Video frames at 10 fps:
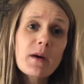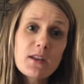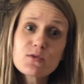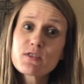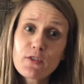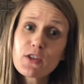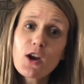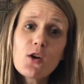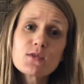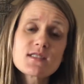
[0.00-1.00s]
but it was for the
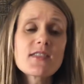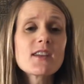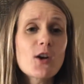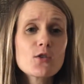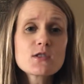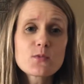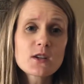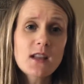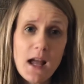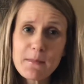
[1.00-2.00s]
goats, and the goats were
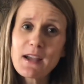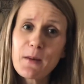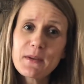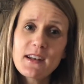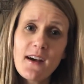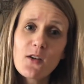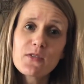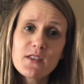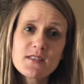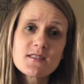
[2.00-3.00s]
climbing up and
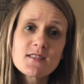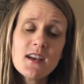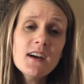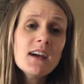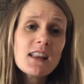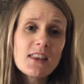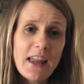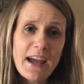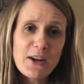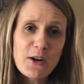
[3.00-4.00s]
down this
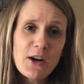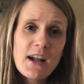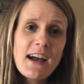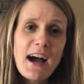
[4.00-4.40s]
ladder.